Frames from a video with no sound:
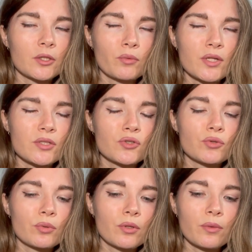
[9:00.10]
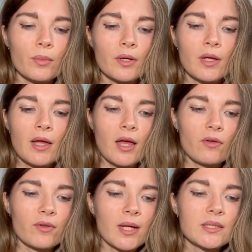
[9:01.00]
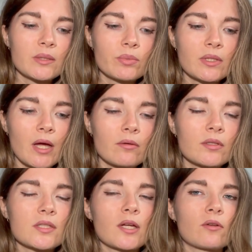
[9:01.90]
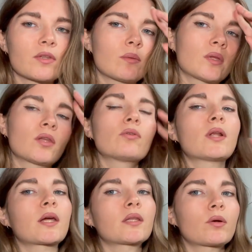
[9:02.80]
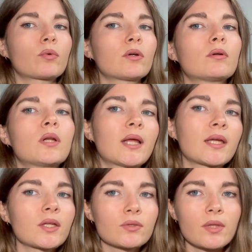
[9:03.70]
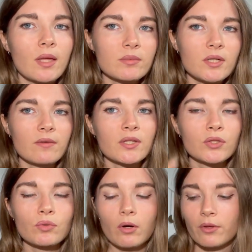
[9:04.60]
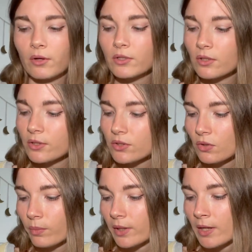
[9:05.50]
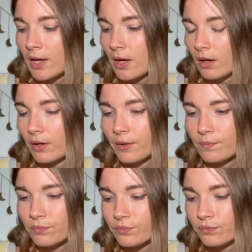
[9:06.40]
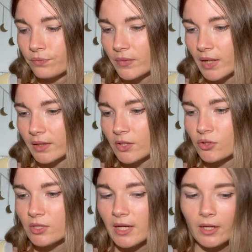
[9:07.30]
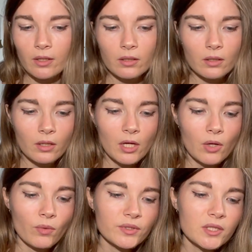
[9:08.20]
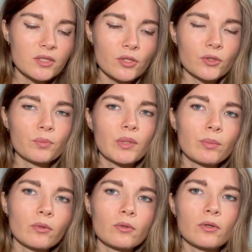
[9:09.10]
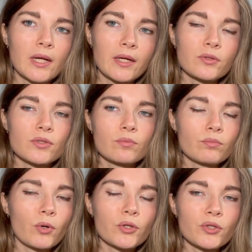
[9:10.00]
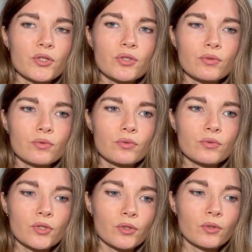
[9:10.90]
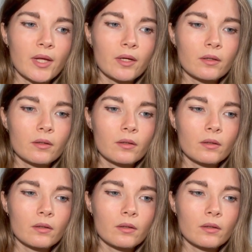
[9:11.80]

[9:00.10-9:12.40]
it was the truth. But I feel like deep down inside of them, they knew like they were lying to themselves and to others also. But and they just like wanted certain people, or like partners, to certain like